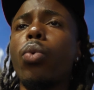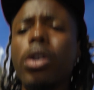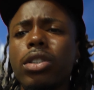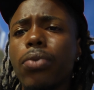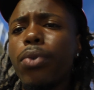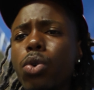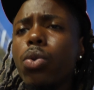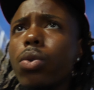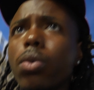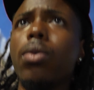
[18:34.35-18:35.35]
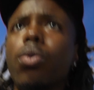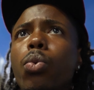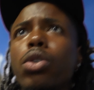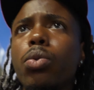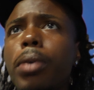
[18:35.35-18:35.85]
Where's the food?
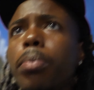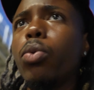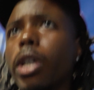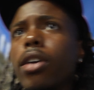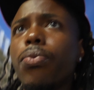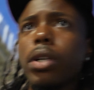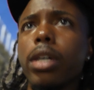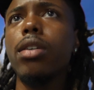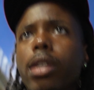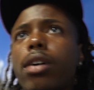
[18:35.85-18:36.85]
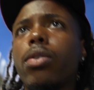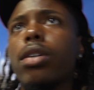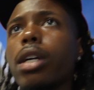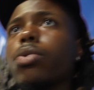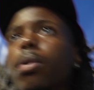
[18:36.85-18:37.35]
what do people eat for dinner down
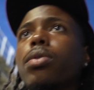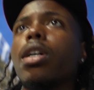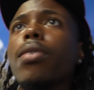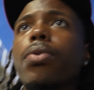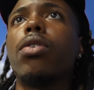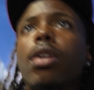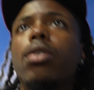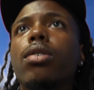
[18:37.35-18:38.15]
here? That's what I'm trying to figure out.